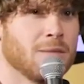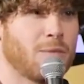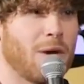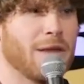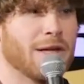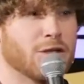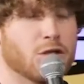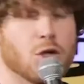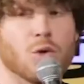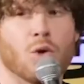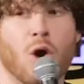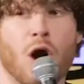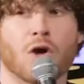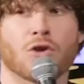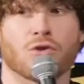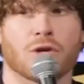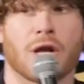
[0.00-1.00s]
probably like
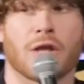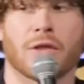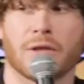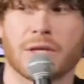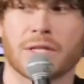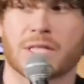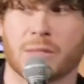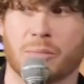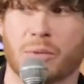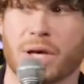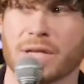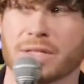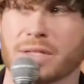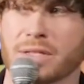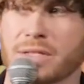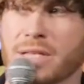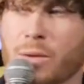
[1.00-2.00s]
200 on the list of
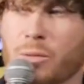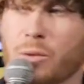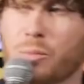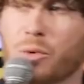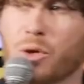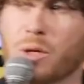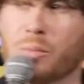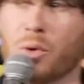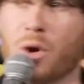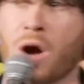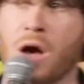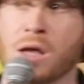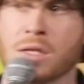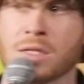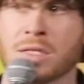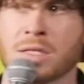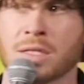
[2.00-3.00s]
places I would put
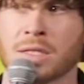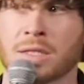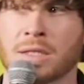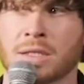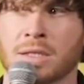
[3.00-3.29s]
balls.